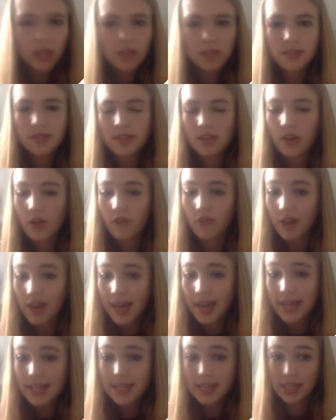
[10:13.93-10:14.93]
So
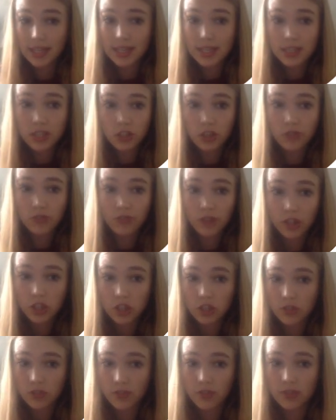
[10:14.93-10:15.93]
relating this to
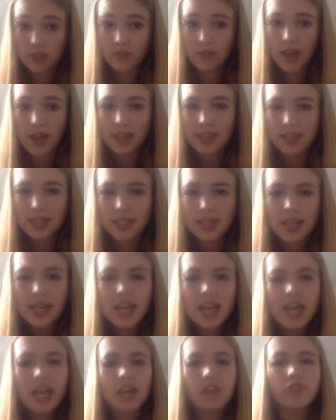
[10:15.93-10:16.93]
functions of the surfactant,
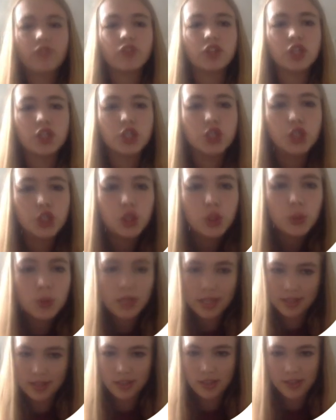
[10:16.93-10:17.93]
it
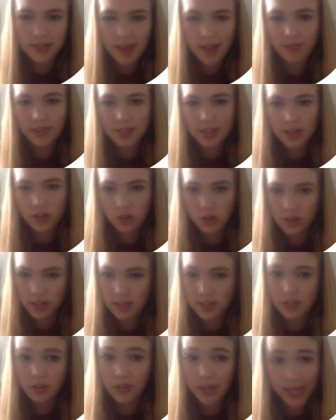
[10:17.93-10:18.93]
reduces the surface tension
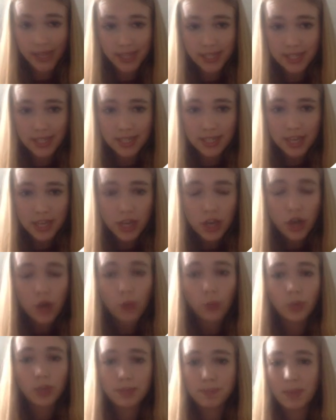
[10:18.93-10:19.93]
that's created,
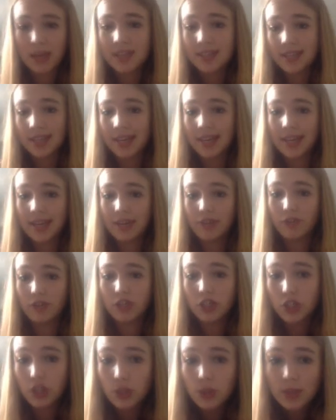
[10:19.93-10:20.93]
which basically
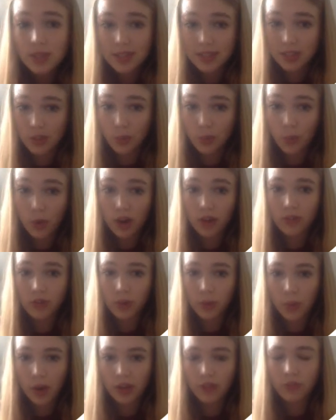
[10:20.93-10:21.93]
reduces the work
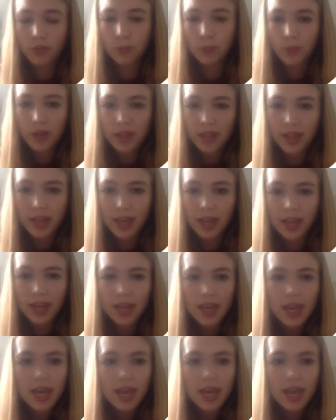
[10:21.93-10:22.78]
required for breathing.